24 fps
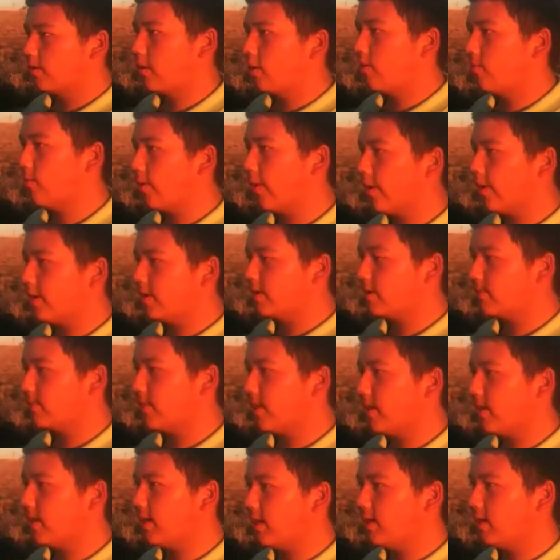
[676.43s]
No more,
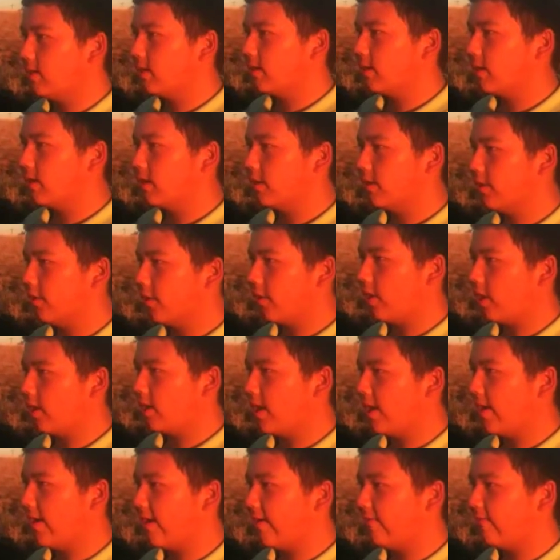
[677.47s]
Ismene. You are
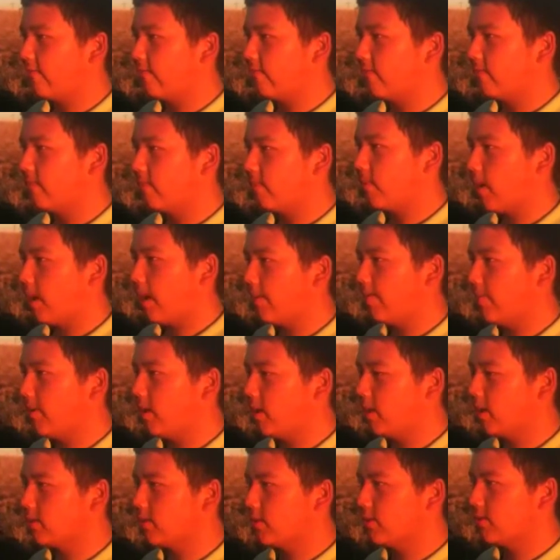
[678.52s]
alive, but I
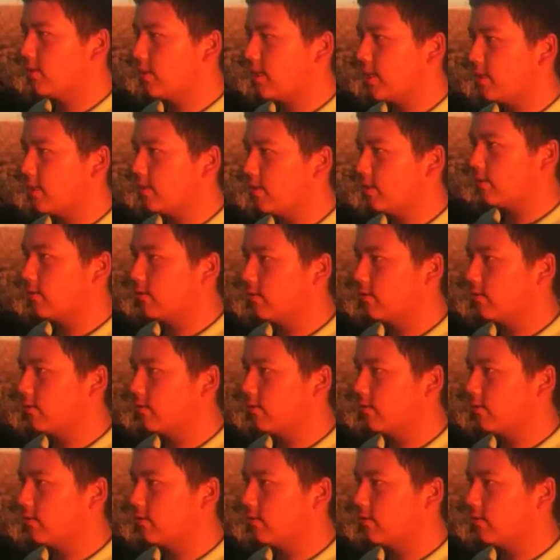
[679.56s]
belong to death.